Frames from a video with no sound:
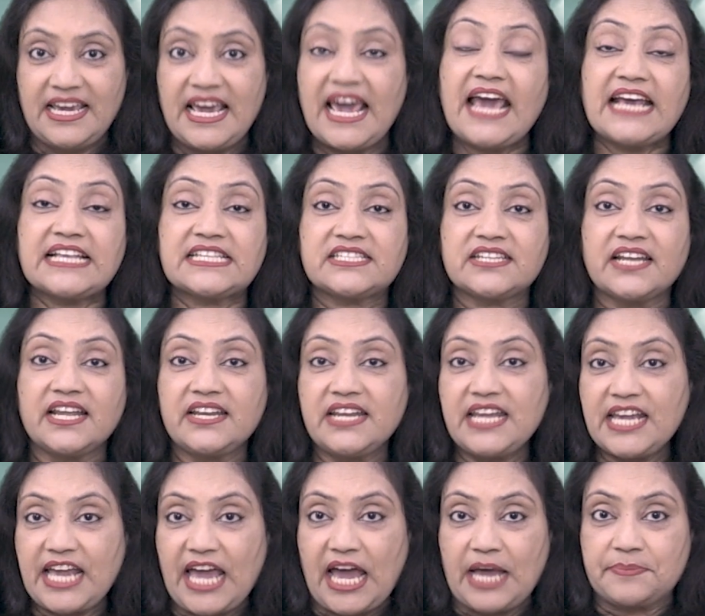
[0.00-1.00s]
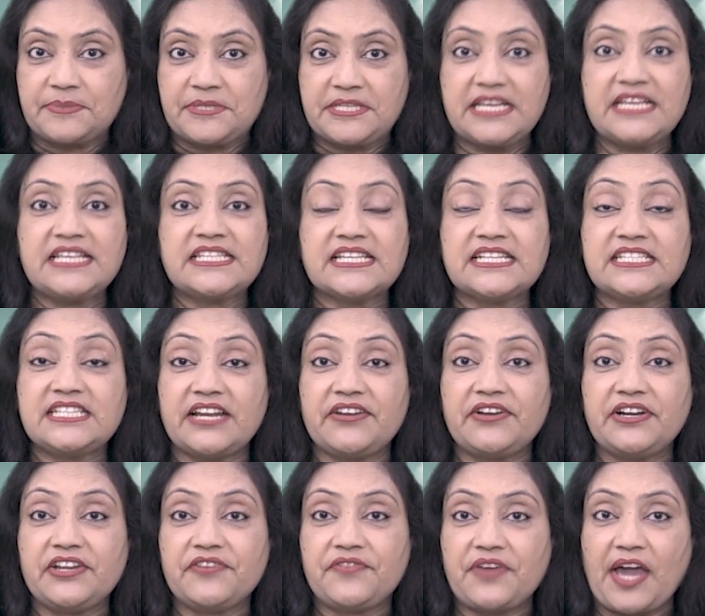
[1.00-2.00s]
X-ray Recaps is a
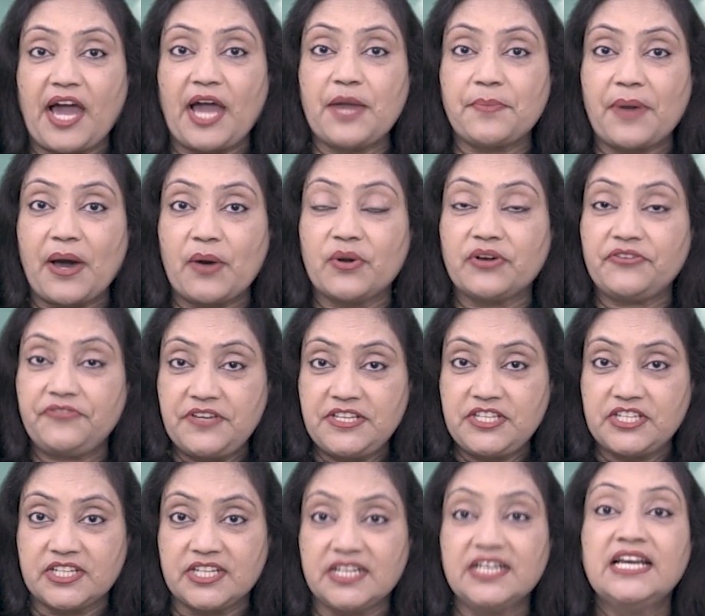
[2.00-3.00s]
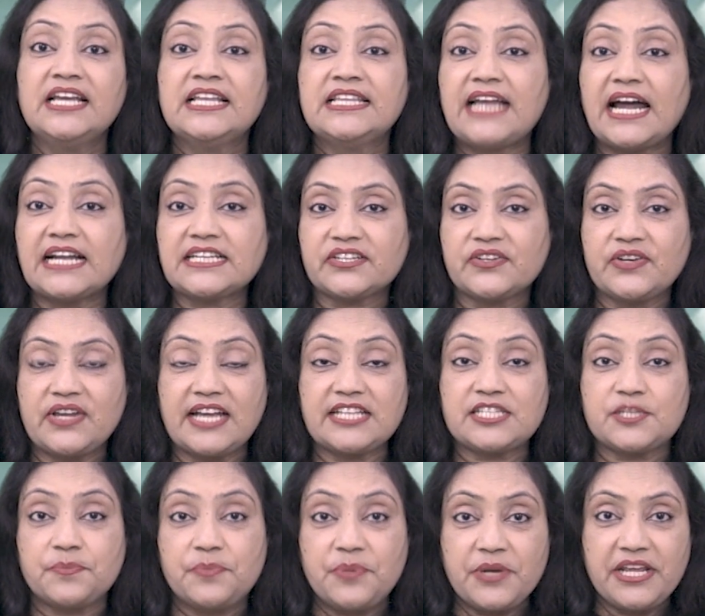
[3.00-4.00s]
generative AI-powered feature that
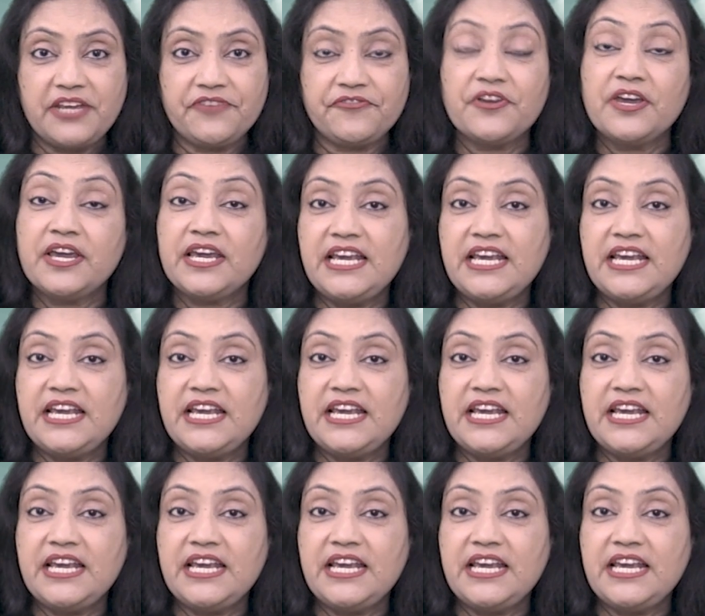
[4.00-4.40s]
creates brief,